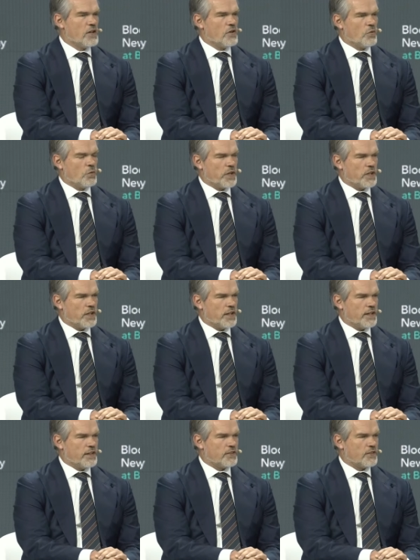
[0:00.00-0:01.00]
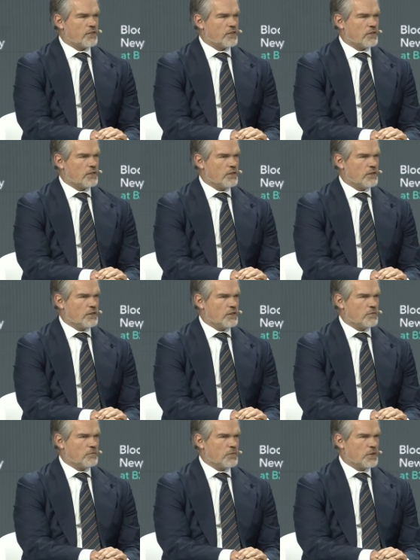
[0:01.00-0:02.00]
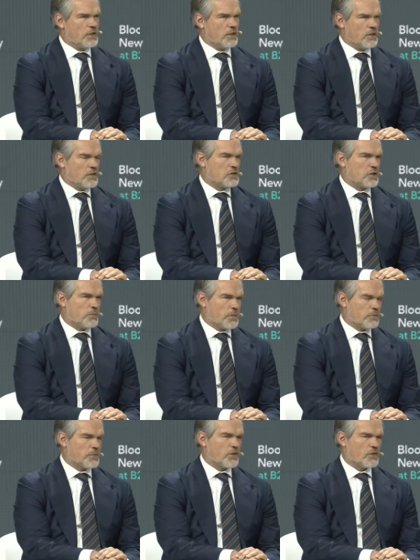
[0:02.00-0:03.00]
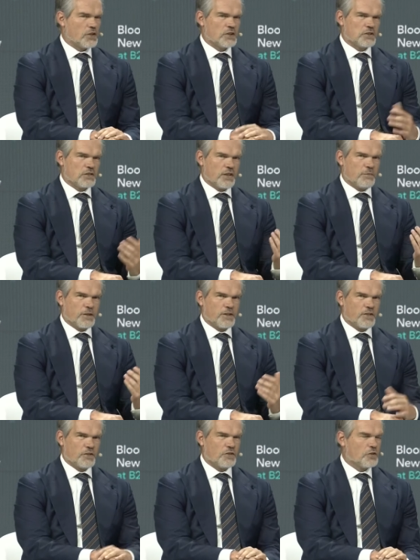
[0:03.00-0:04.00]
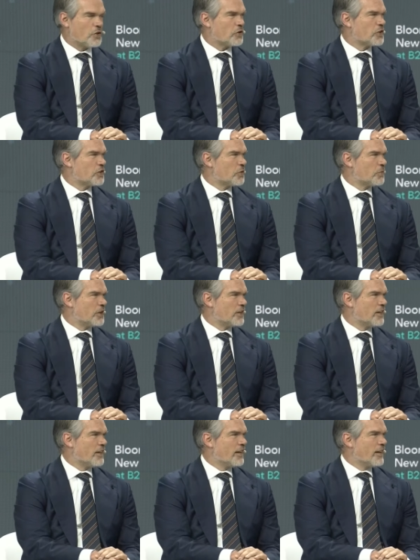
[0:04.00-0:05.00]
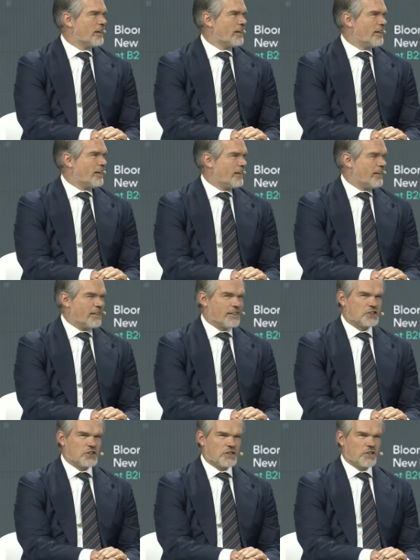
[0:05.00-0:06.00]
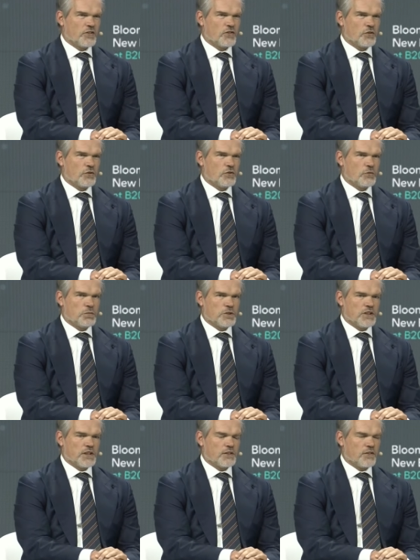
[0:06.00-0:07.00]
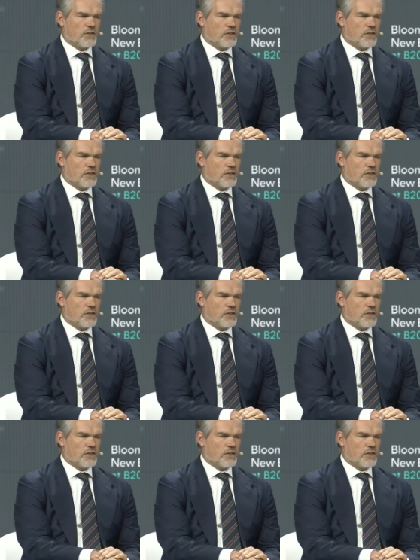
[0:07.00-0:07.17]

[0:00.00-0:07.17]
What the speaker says: Whereas in the Trump administration, I mean, you don't need to be a genius to predict